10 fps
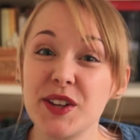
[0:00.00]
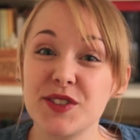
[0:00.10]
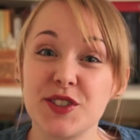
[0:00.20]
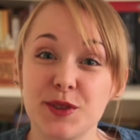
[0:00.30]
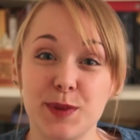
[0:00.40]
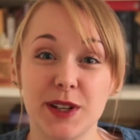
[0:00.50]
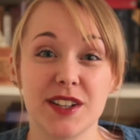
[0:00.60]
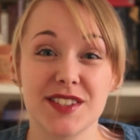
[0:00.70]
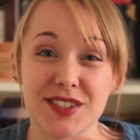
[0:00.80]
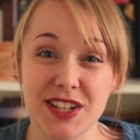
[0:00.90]

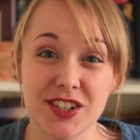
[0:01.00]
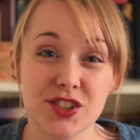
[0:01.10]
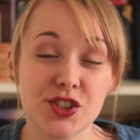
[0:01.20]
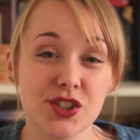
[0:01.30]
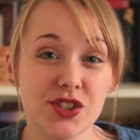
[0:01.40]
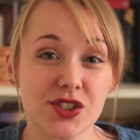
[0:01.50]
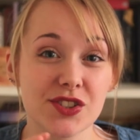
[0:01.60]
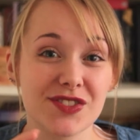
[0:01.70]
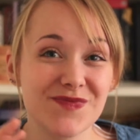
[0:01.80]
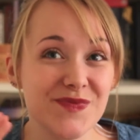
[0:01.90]
Duplicate stitch,
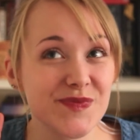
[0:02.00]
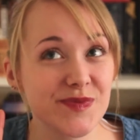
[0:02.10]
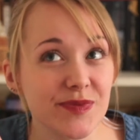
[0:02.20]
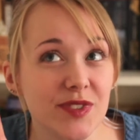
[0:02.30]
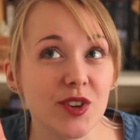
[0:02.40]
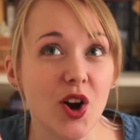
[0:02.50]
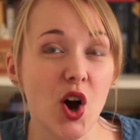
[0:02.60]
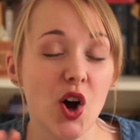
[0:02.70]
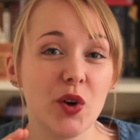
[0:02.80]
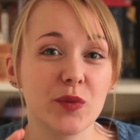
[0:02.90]
you
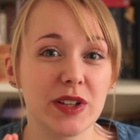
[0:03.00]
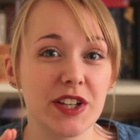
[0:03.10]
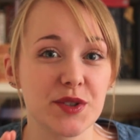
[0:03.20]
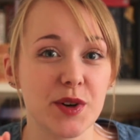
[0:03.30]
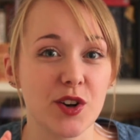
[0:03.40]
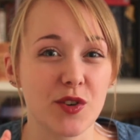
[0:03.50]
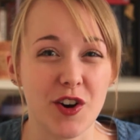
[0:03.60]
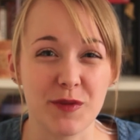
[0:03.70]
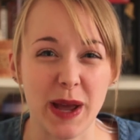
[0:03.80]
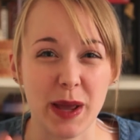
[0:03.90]
can't really do it on
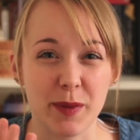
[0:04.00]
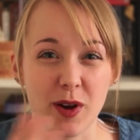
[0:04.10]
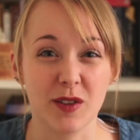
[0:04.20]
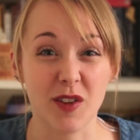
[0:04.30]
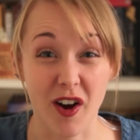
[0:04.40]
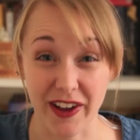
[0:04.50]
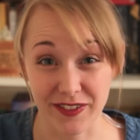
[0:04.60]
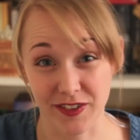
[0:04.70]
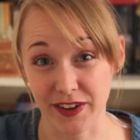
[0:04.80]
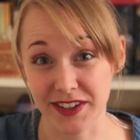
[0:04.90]
graph paper, I
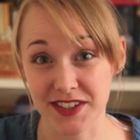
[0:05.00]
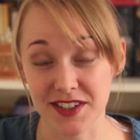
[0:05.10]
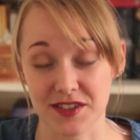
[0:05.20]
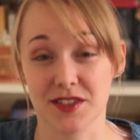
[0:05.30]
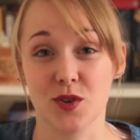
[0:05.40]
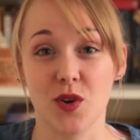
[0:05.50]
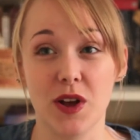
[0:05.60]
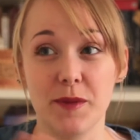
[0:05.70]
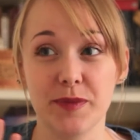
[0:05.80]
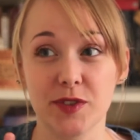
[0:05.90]
find. It doesn't
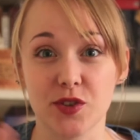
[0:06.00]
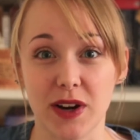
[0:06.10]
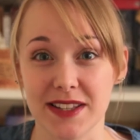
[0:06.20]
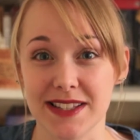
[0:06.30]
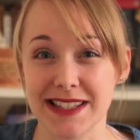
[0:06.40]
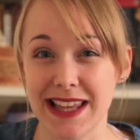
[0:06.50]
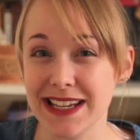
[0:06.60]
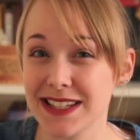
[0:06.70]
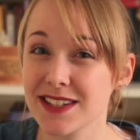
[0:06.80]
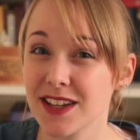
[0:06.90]

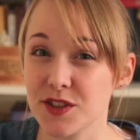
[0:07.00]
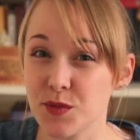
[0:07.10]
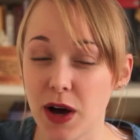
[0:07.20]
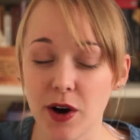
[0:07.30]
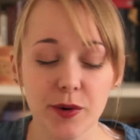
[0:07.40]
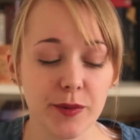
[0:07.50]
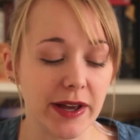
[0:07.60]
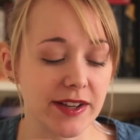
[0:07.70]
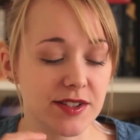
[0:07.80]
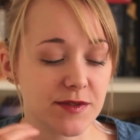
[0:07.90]
translate as well
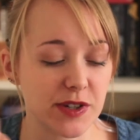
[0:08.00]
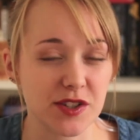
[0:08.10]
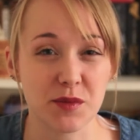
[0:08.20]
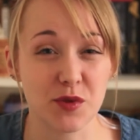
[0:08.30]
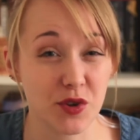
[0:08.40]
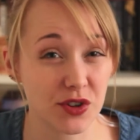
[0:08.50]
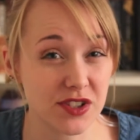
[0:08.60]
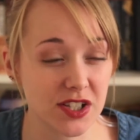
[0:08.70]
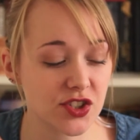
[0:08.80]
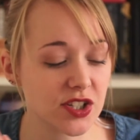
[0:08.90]
as, for example, cross
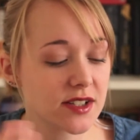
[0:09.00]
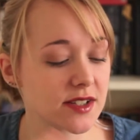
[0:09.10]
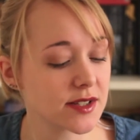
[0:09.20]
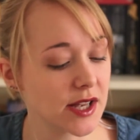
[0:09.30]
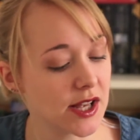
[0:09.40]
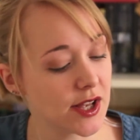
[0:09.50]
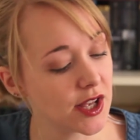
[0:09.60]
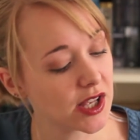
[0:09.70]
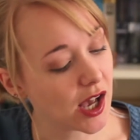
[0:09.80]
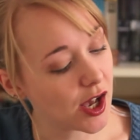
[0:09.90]
stitch does.
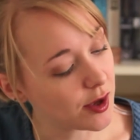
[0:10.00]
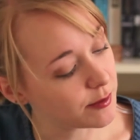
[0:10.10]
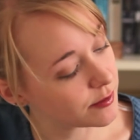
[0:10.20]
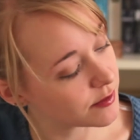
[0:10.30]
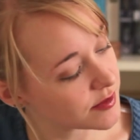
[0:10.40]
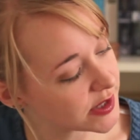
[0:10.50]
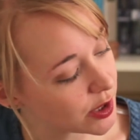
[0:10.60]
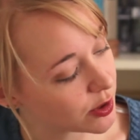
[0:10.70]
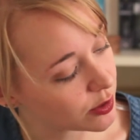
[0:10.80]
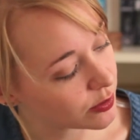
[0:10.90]

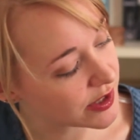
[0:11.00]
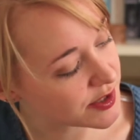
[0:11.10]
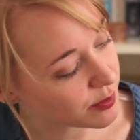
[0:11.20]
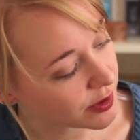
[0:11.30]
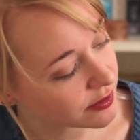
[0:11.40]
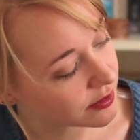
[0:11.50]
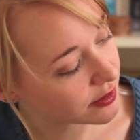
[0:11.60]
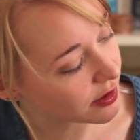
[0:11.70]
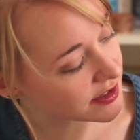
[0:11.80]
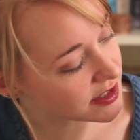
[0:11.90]
So this
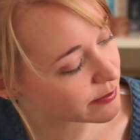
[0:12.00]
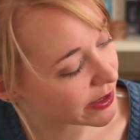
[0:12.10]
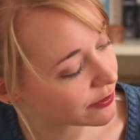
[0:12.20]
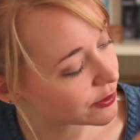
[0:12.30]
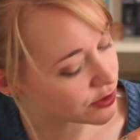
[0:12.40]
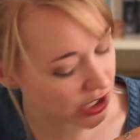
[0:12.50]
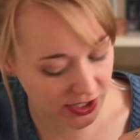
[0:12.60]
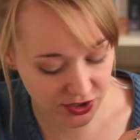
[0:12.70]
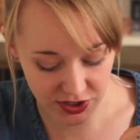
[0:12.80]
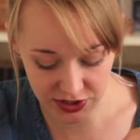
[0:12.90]
one I did make a few
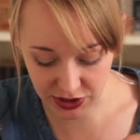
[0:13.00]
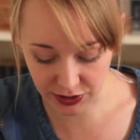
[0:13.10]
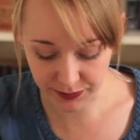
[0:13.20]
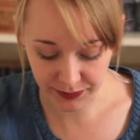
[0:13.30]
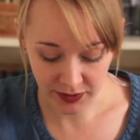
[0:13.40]
changes to.